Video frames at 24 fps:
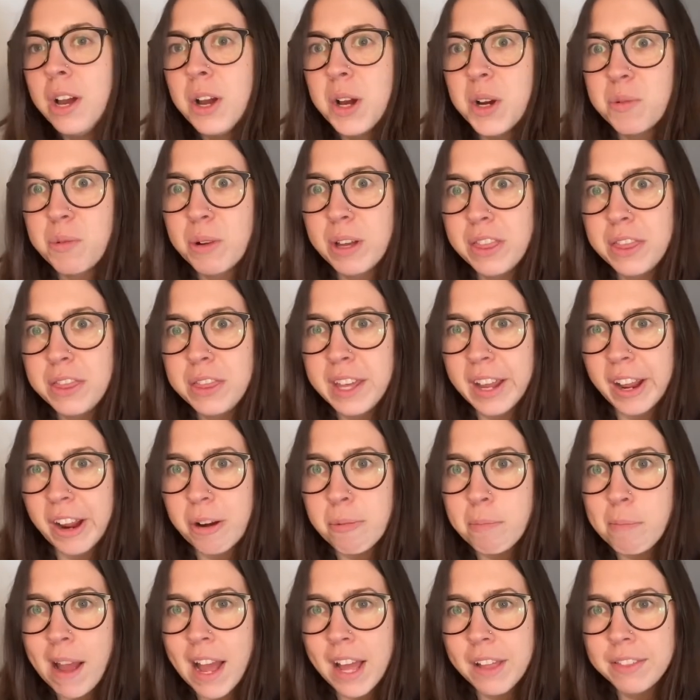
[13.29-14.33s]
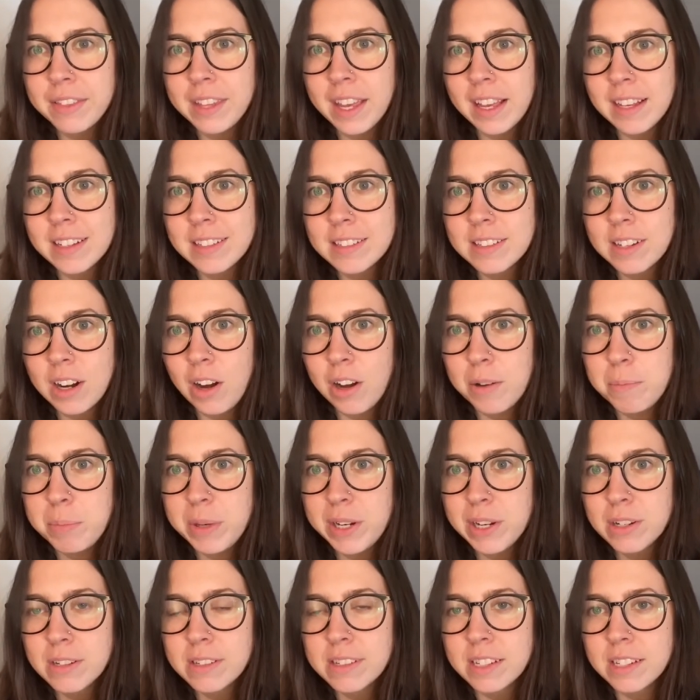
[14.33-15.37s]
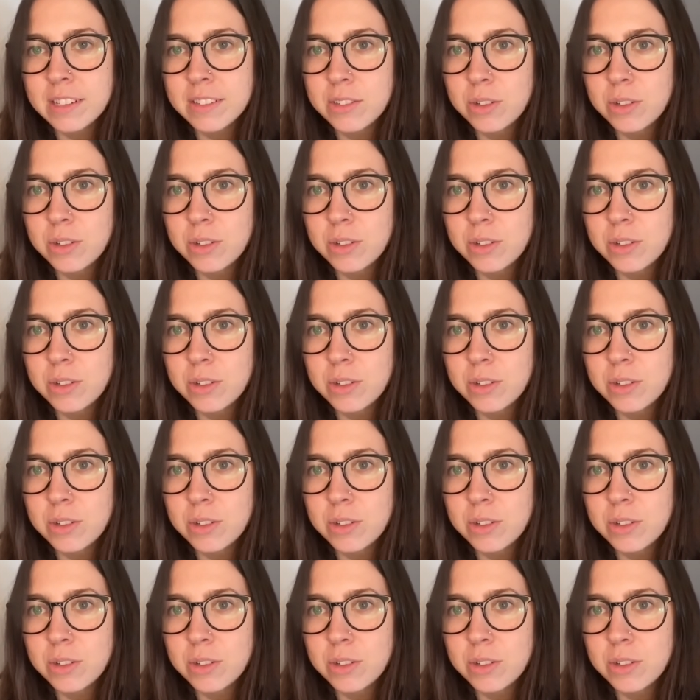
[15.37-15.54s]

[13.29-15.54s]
with their math test on Pearson.